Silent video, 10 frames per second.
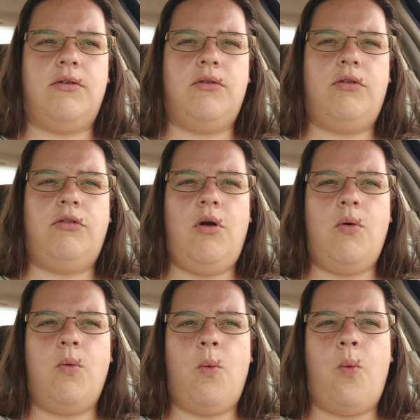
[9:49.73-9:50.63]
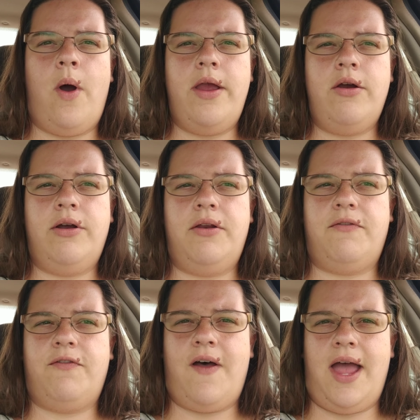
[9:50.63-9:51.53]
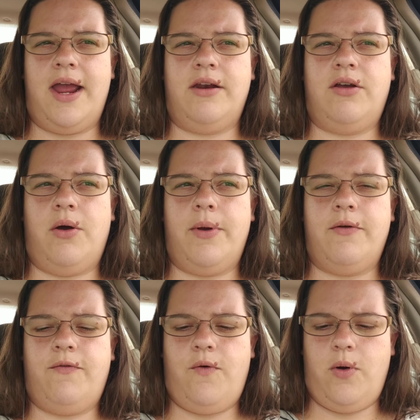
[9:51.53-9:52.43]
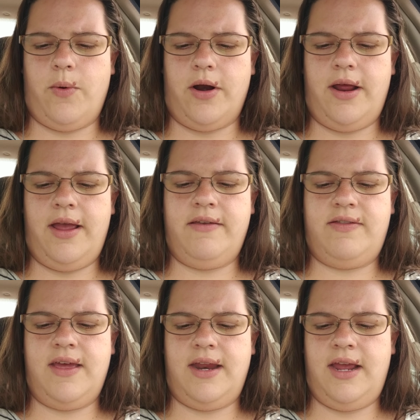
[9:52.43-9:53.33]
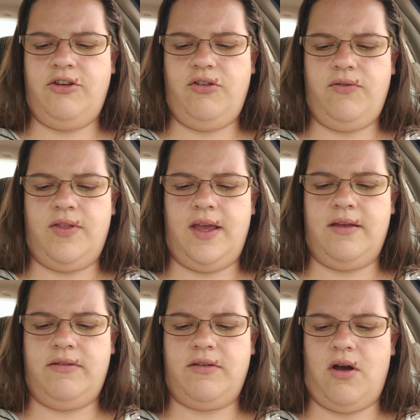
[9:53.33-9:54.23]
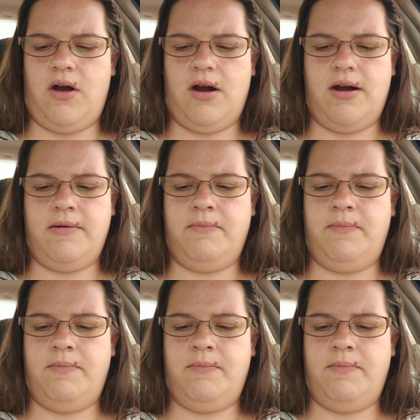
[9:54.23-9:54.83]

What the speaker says: So what you're going to find going forward is that each of these are,